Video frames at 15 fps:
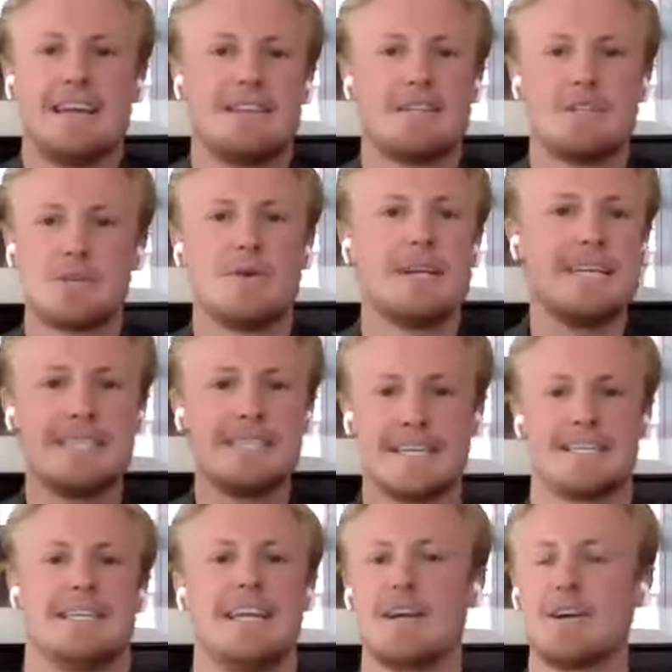the
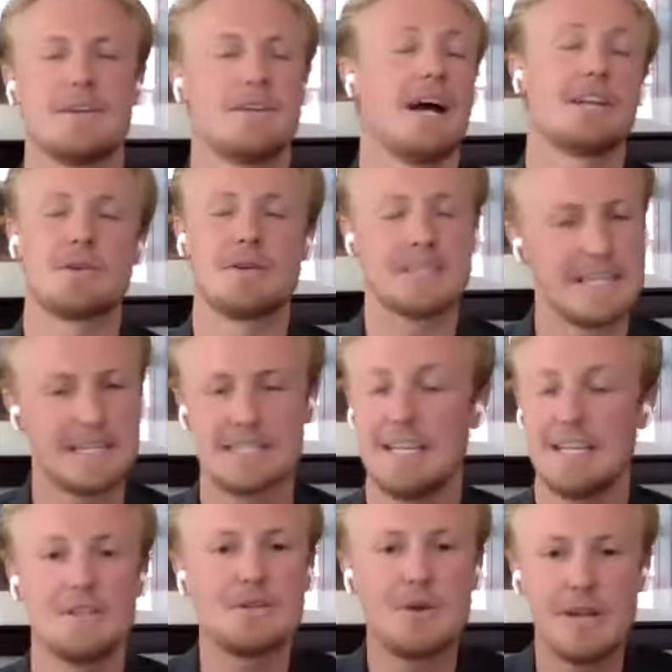2016, or not
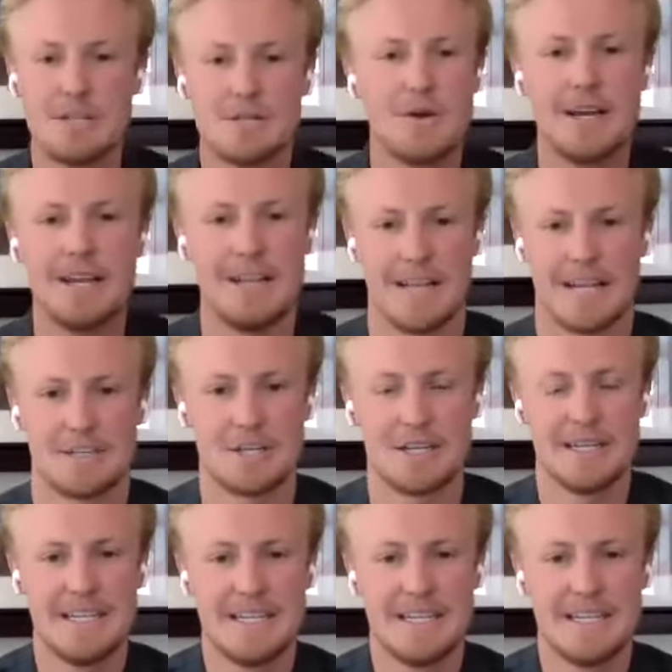2016, the 2020 election?